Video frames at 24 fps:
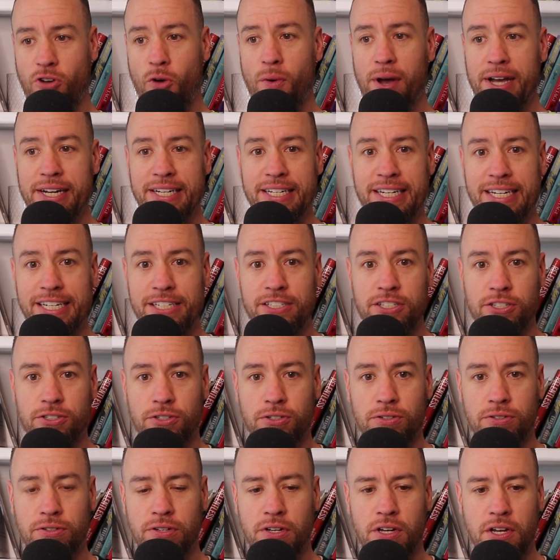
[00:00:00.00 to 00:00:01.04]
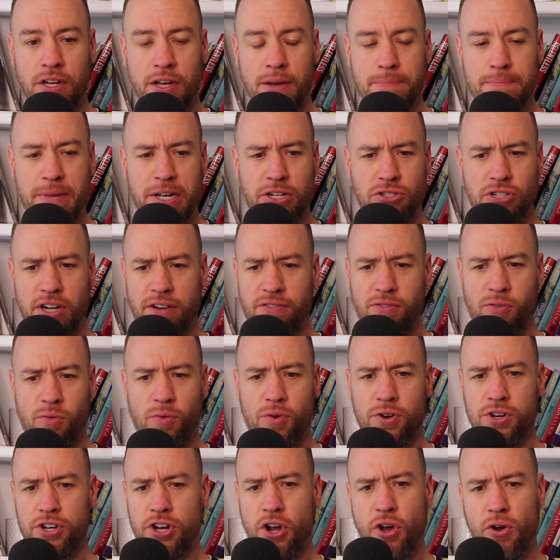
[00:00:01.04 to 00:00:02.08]
oh, I need to make sure
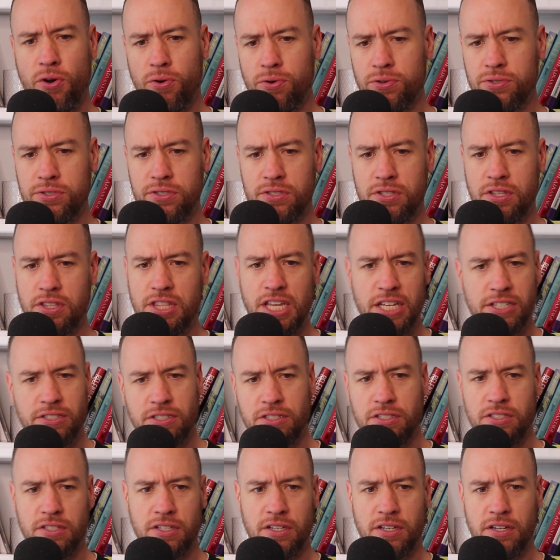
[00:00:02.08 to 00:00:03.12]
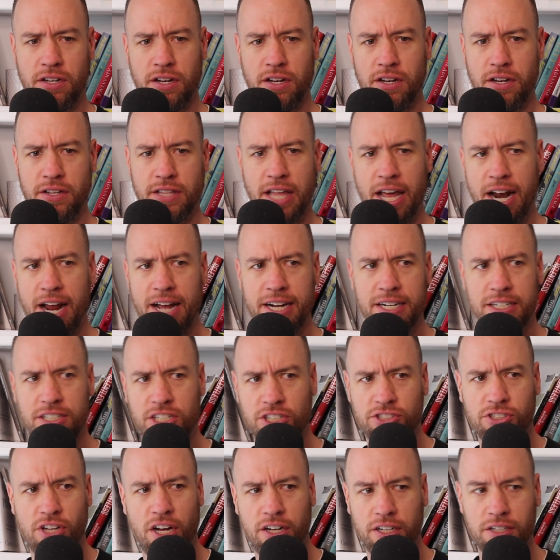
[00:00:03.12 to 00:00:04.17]
everyone knows this, that I
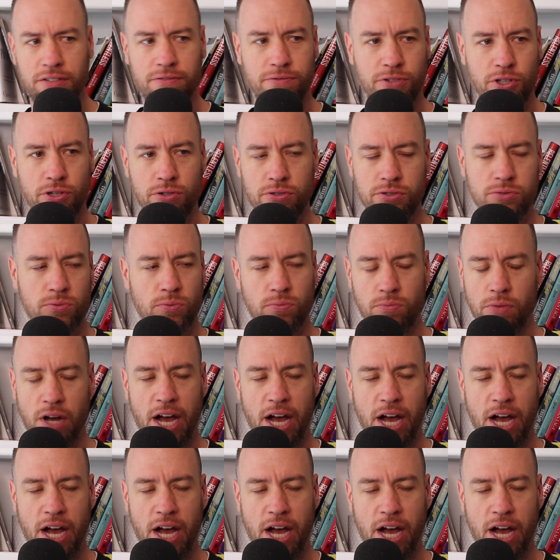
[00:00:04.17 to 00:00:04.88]
just got confused.